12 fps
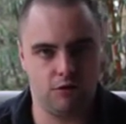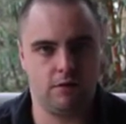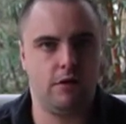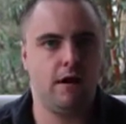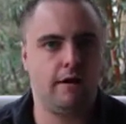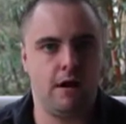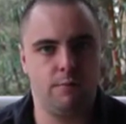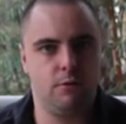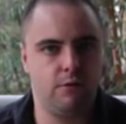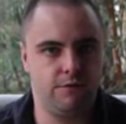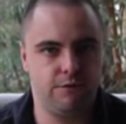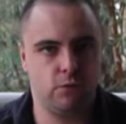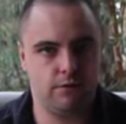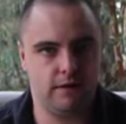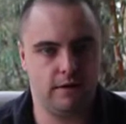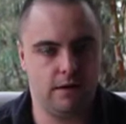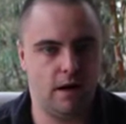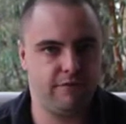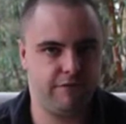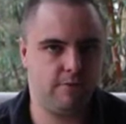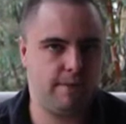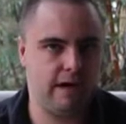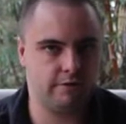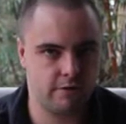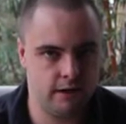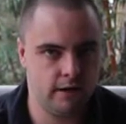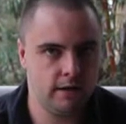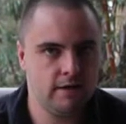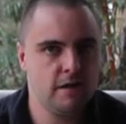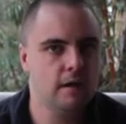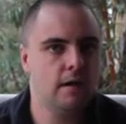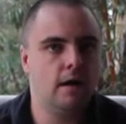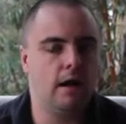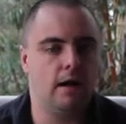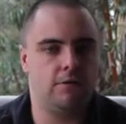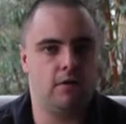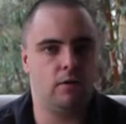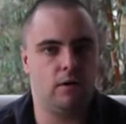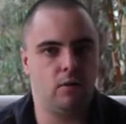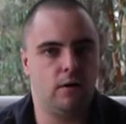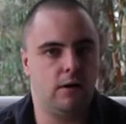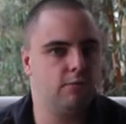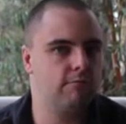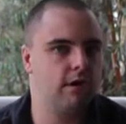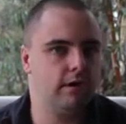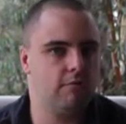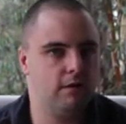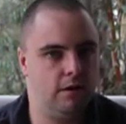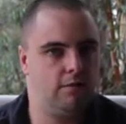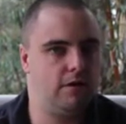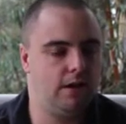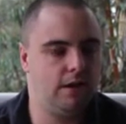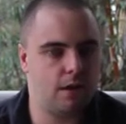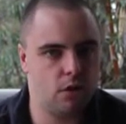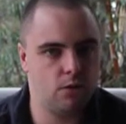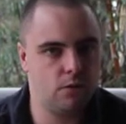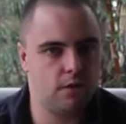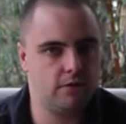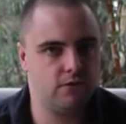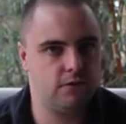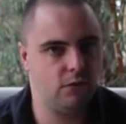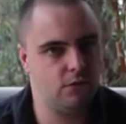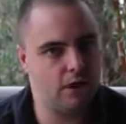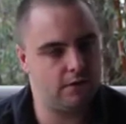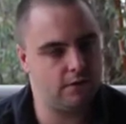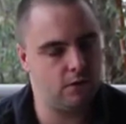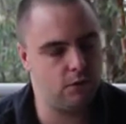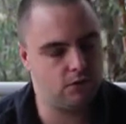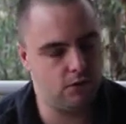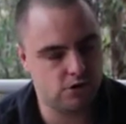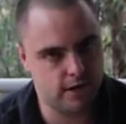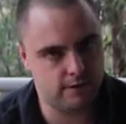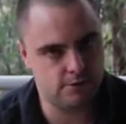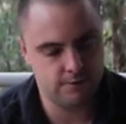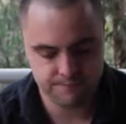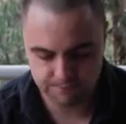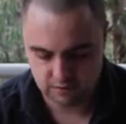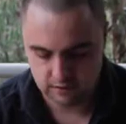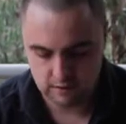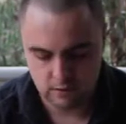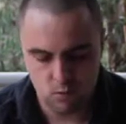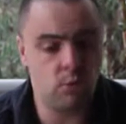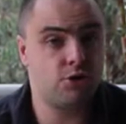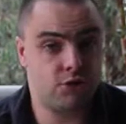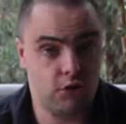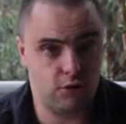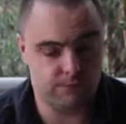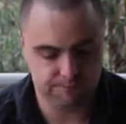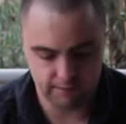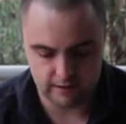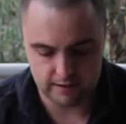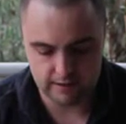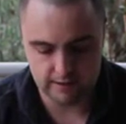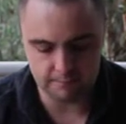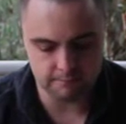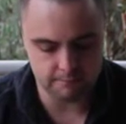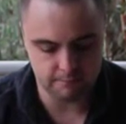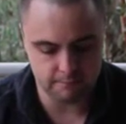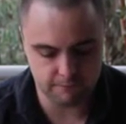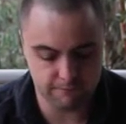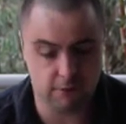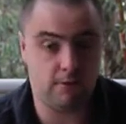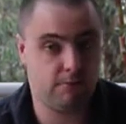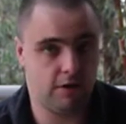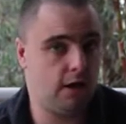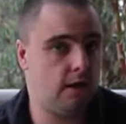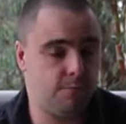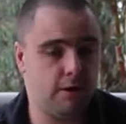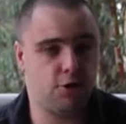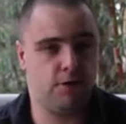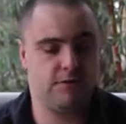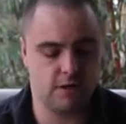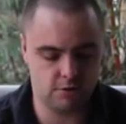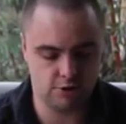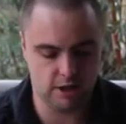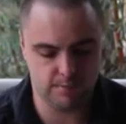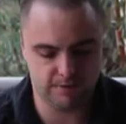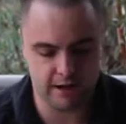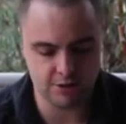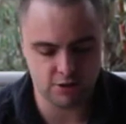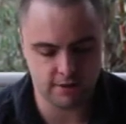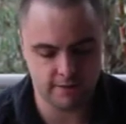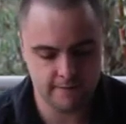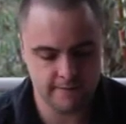light output for the life of the battery, and it's only when it's running really, really low that you start to notice the change, which is good, especially for such a cheap flashlight.